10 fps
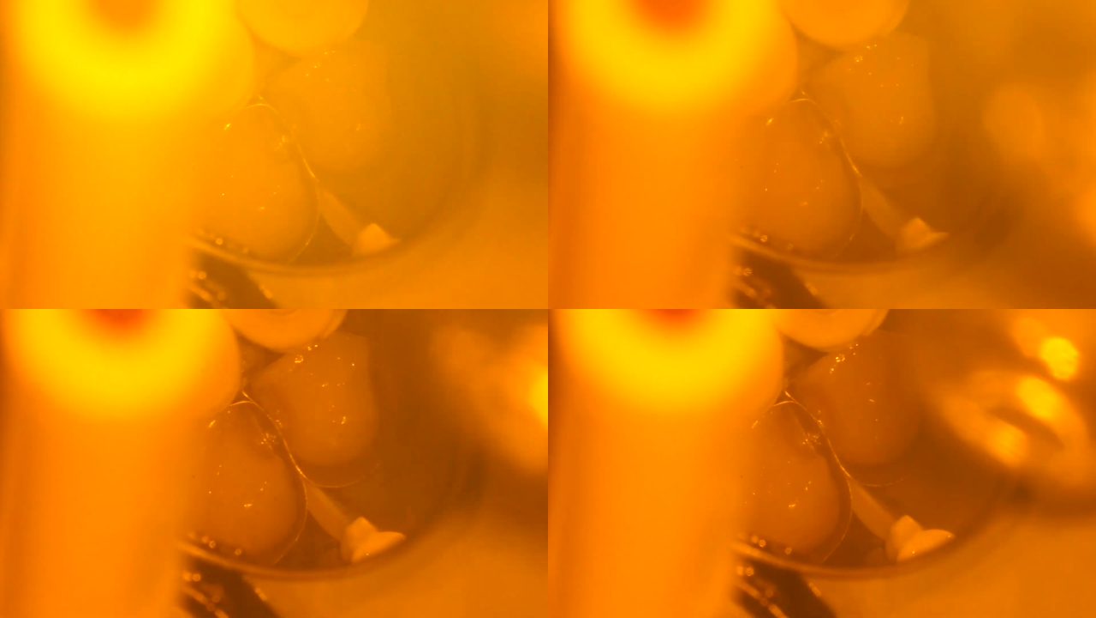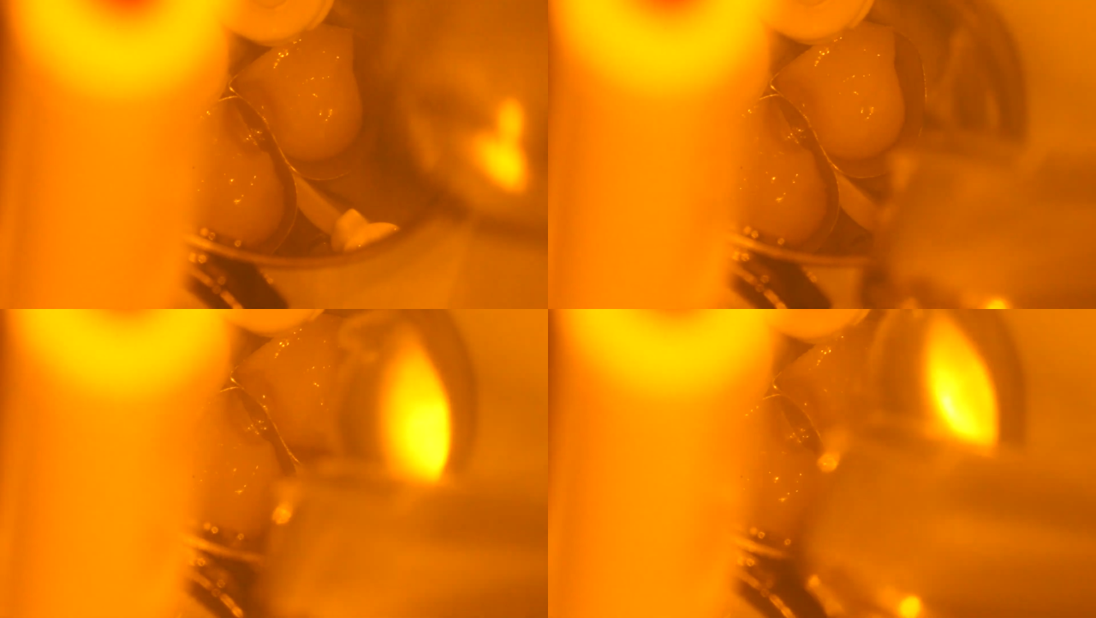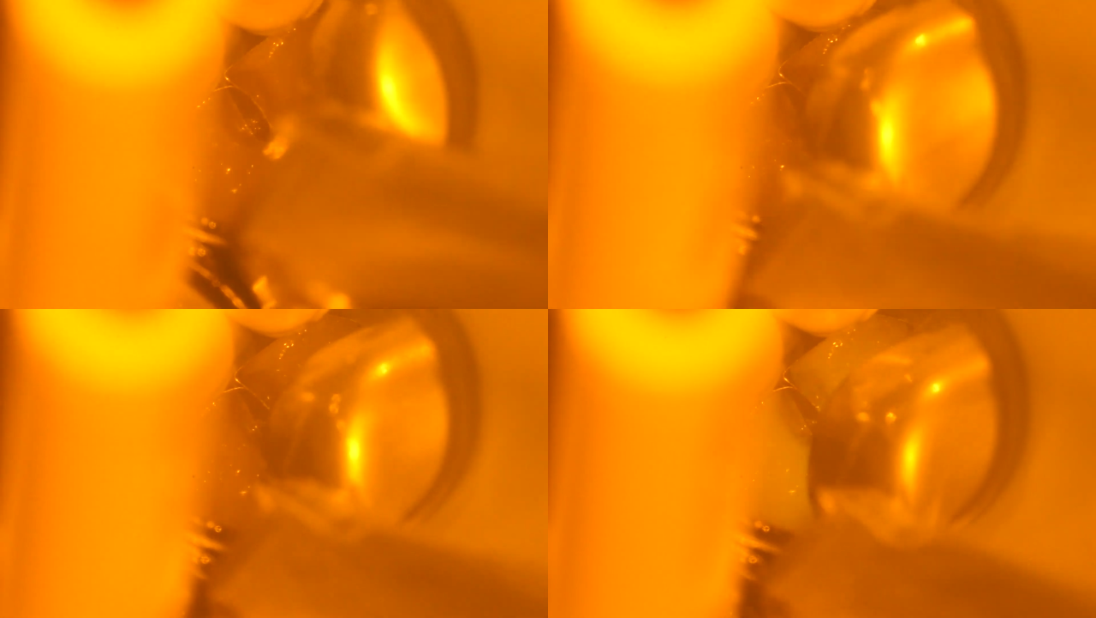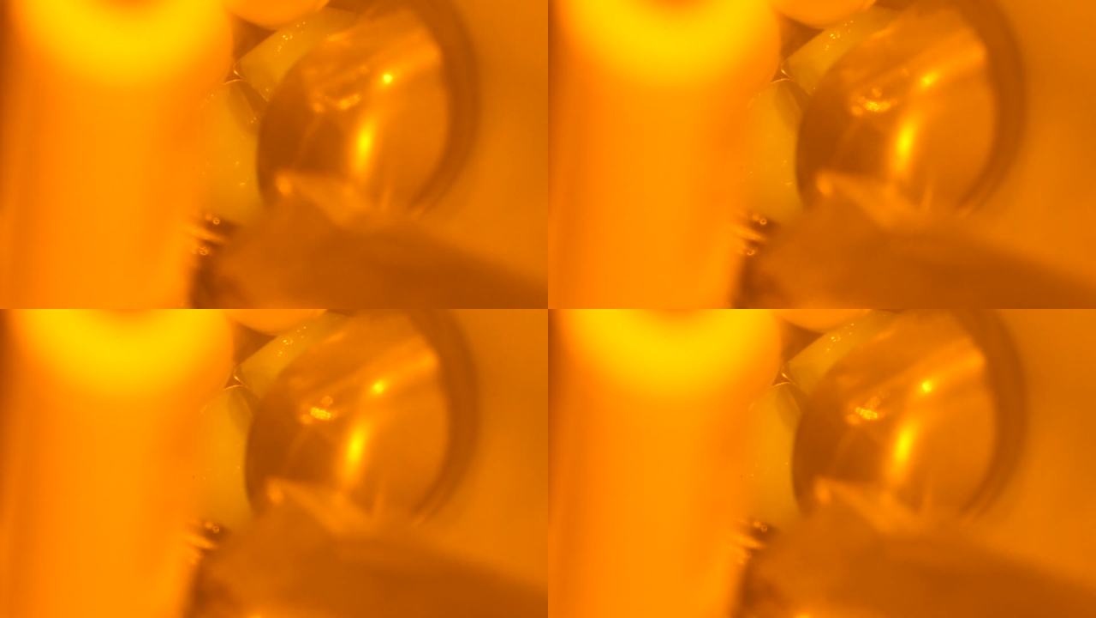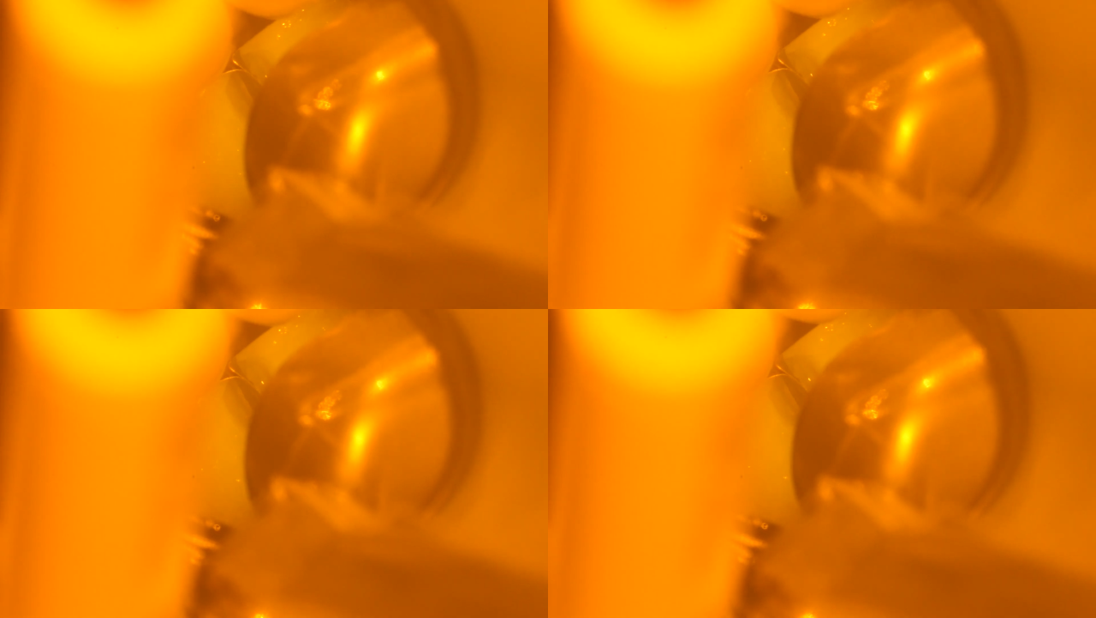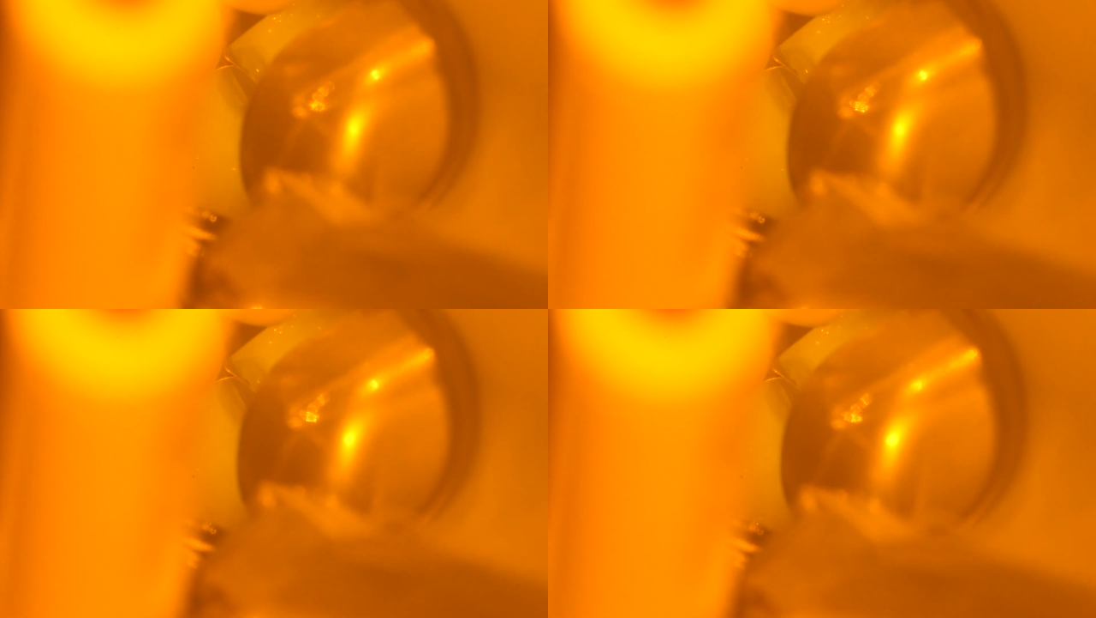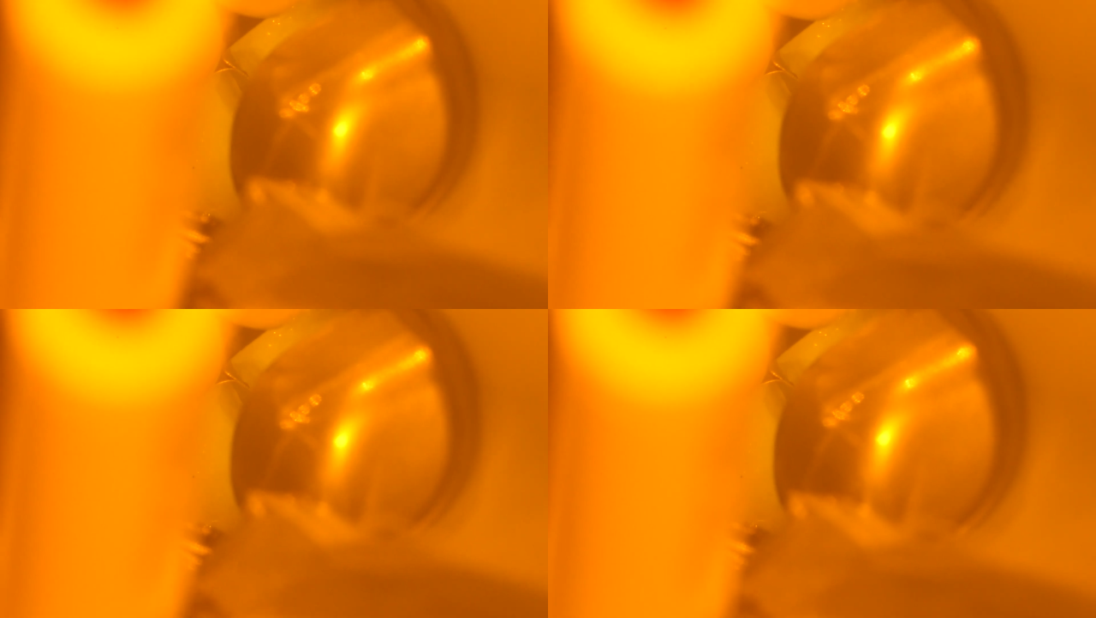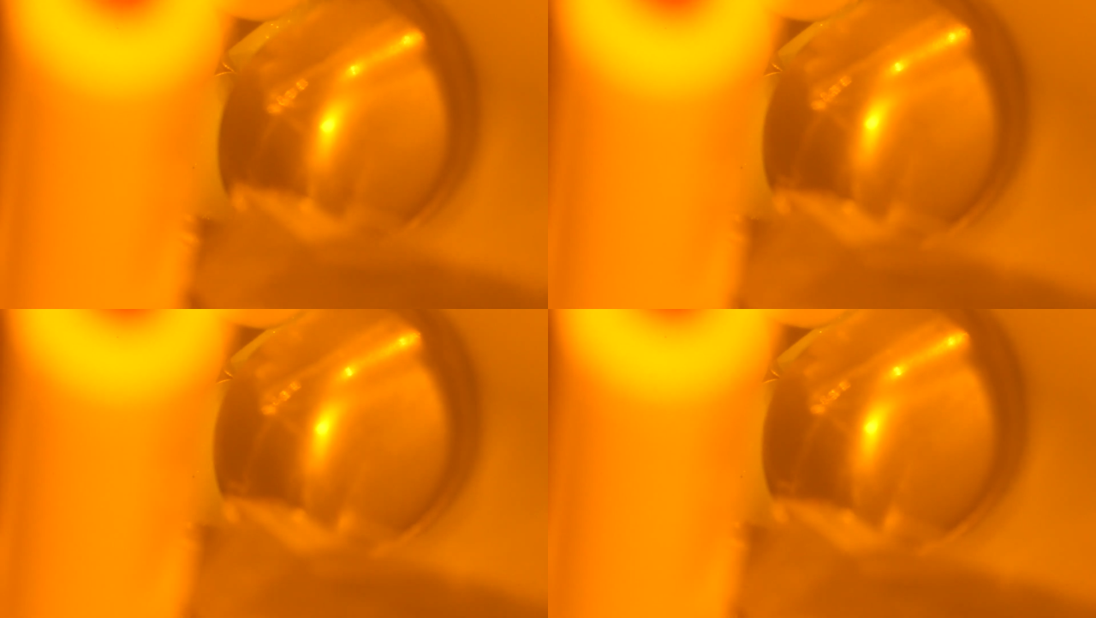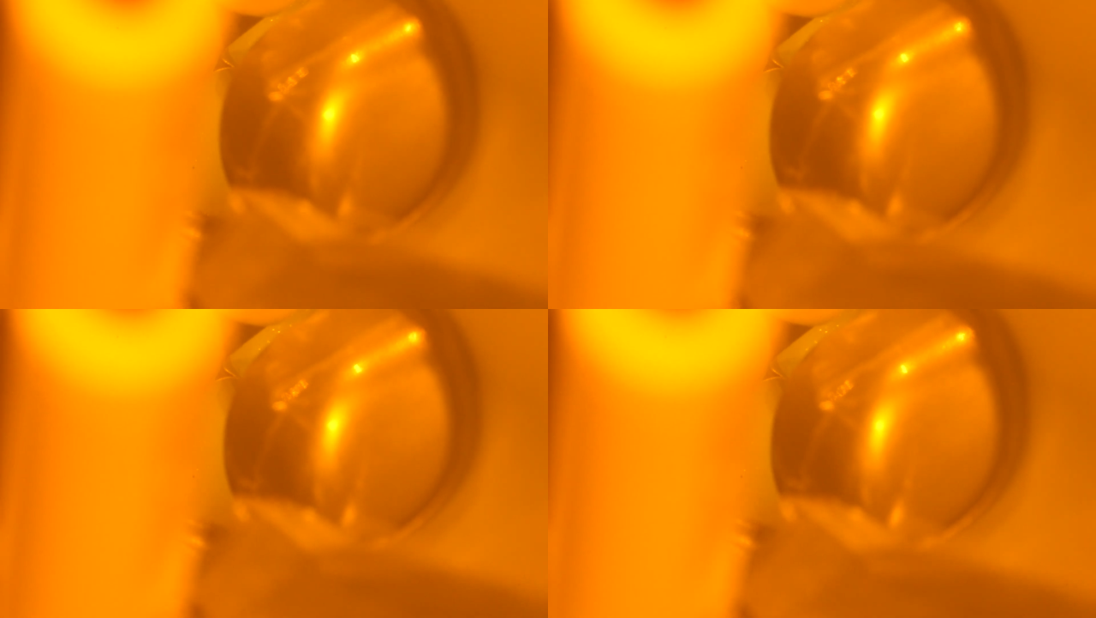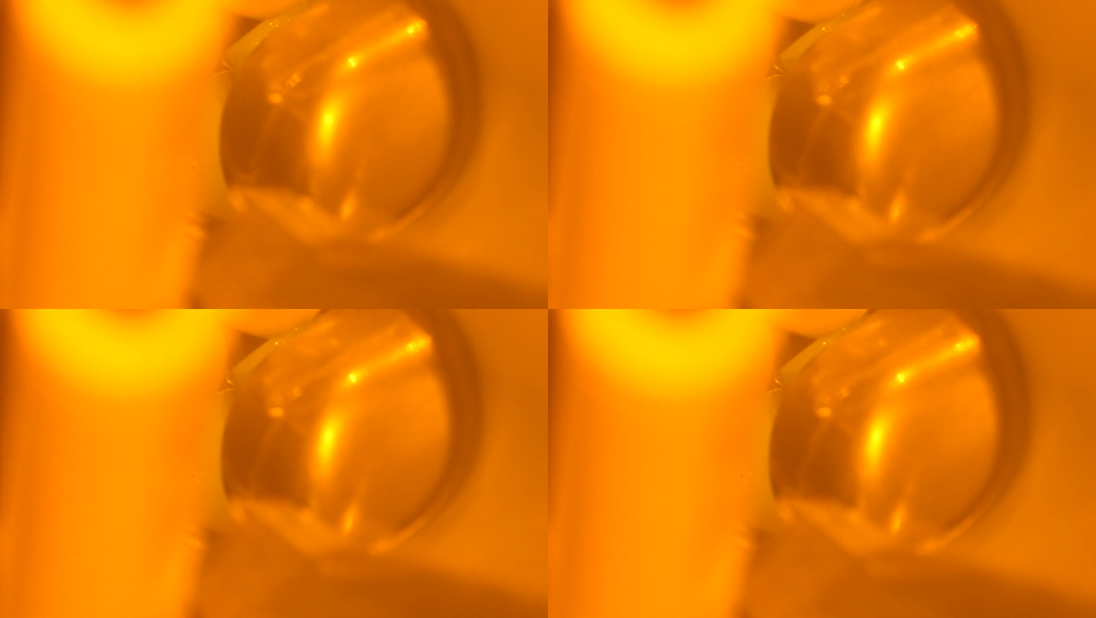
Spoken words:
[unreadable: no face in view]